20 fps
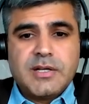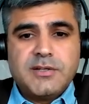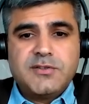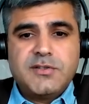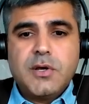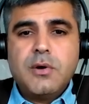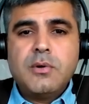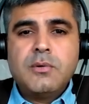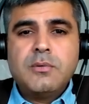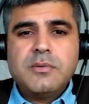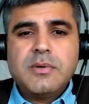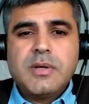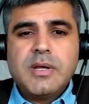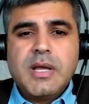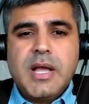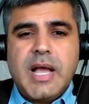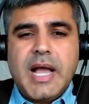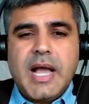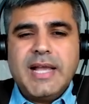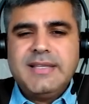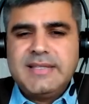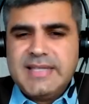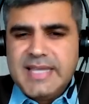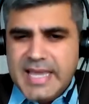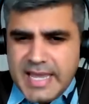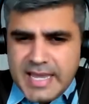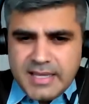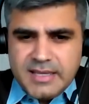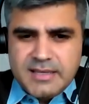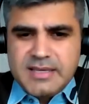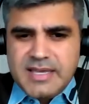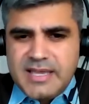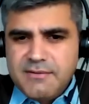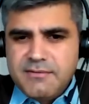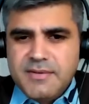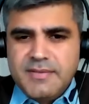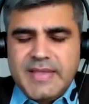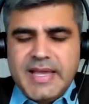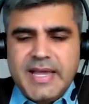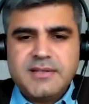So I think
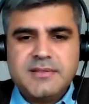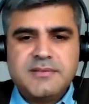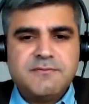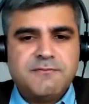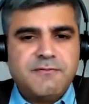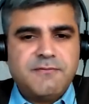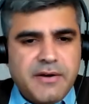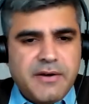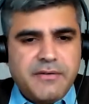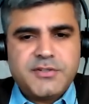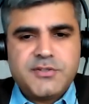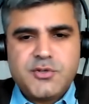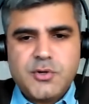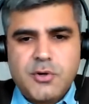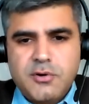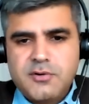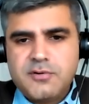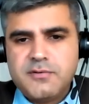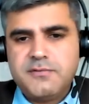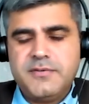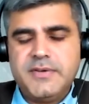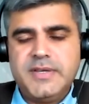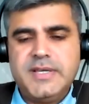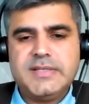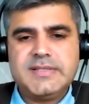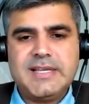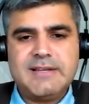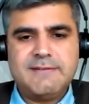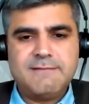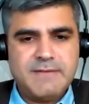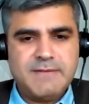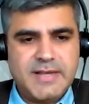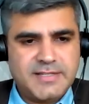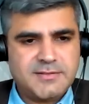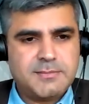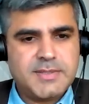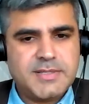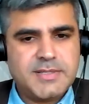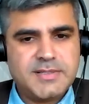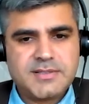given that in various geographies,
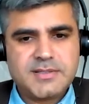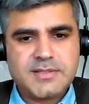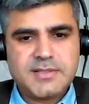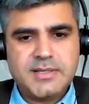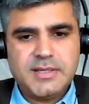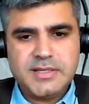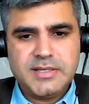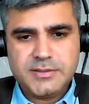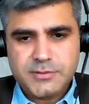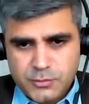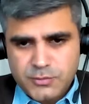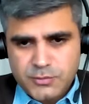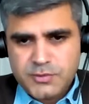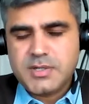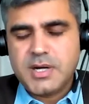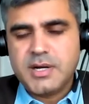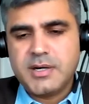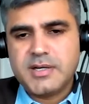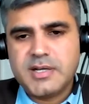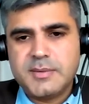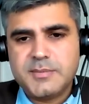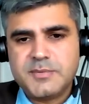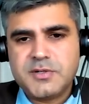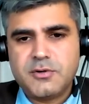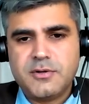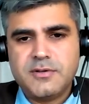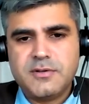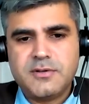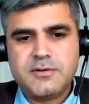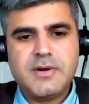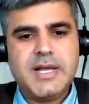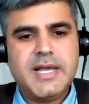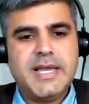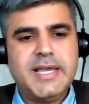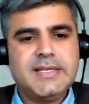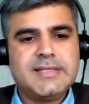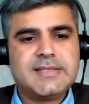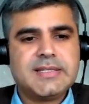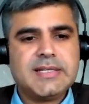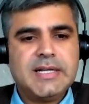investments into startups are on the
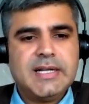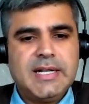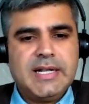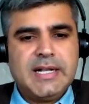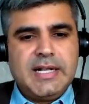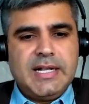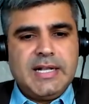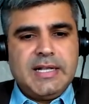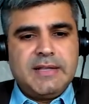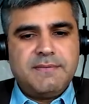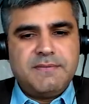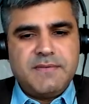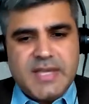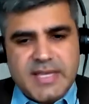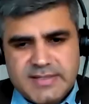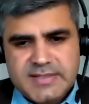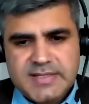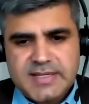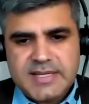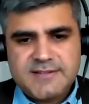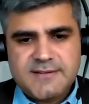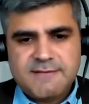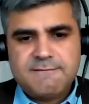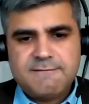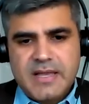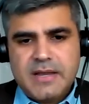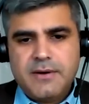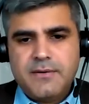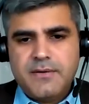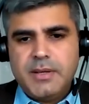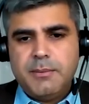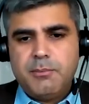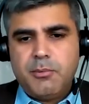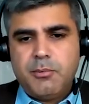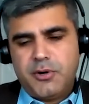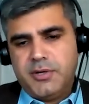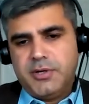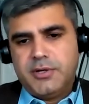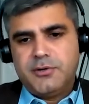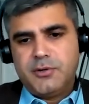rise, this is a very
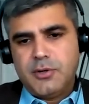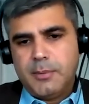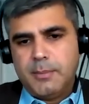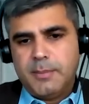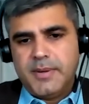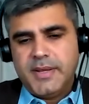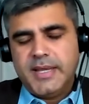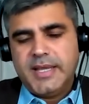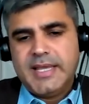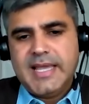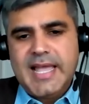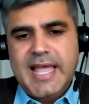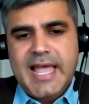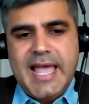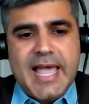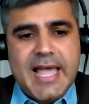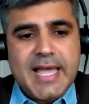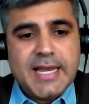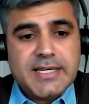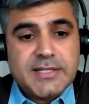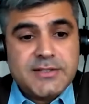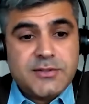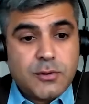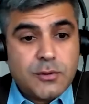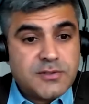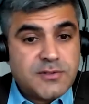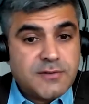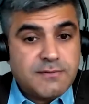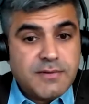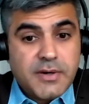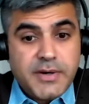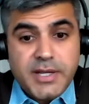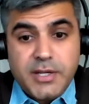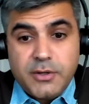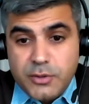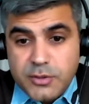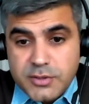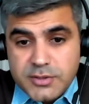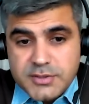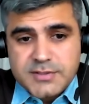poignant topic. And it's also very
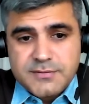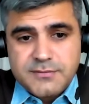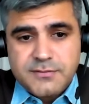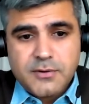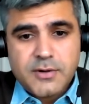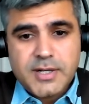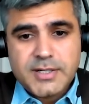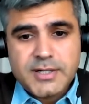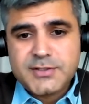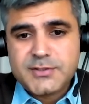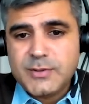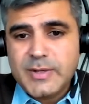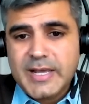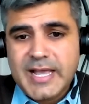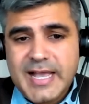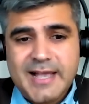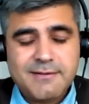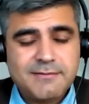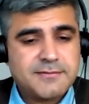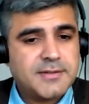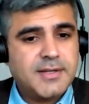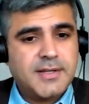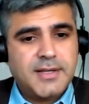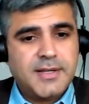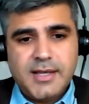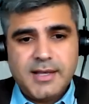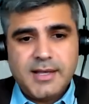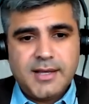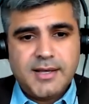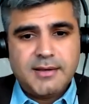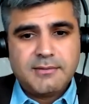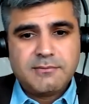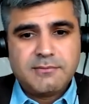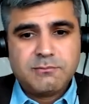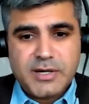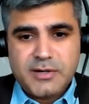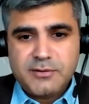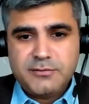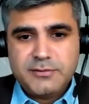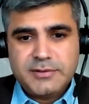good for us to have uh,
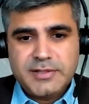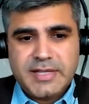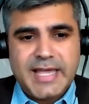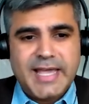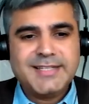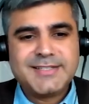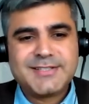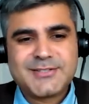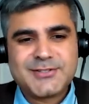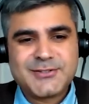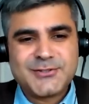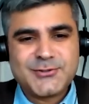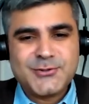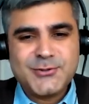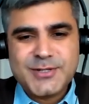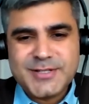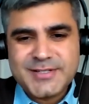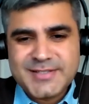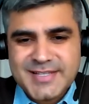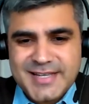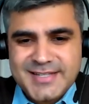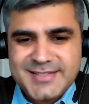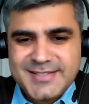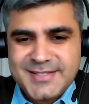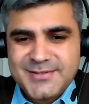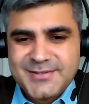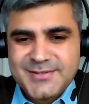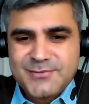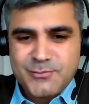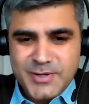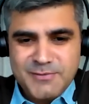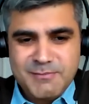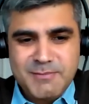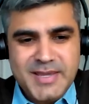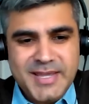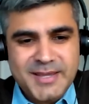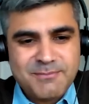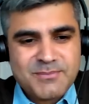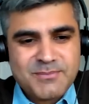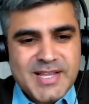wonderful guests to discuss this with
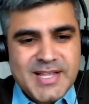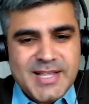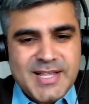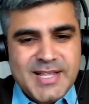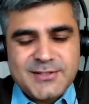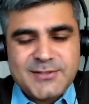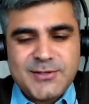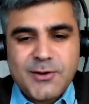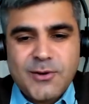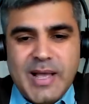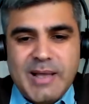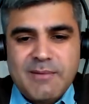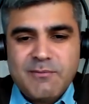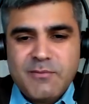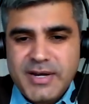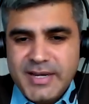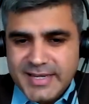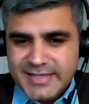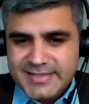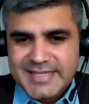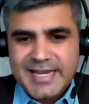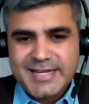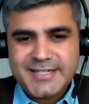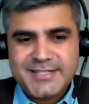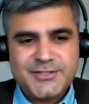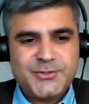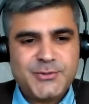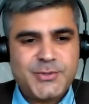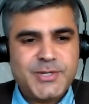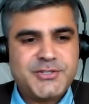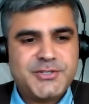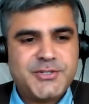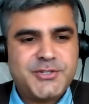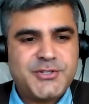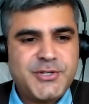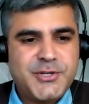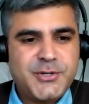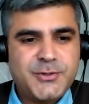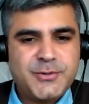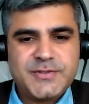me. So I'm very excited to
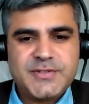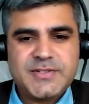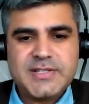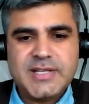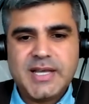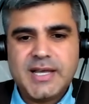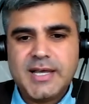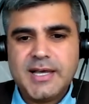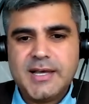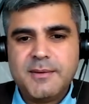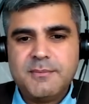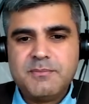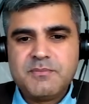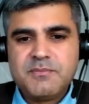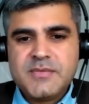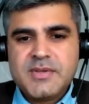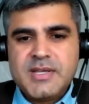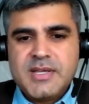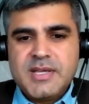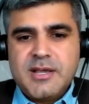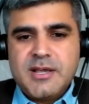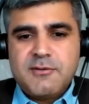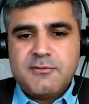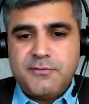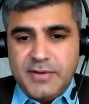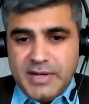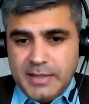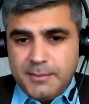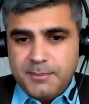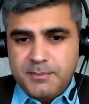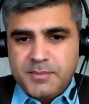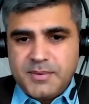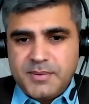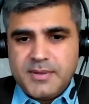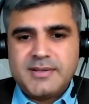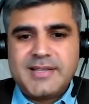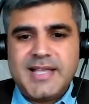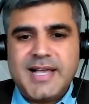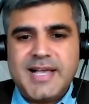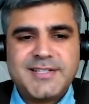introduce uh, Philip
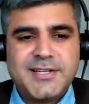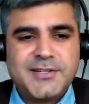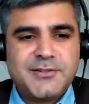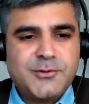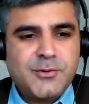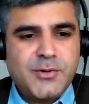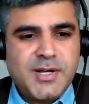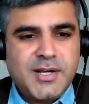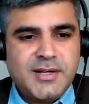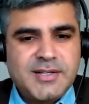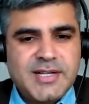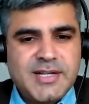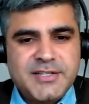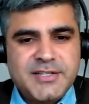Gasatura,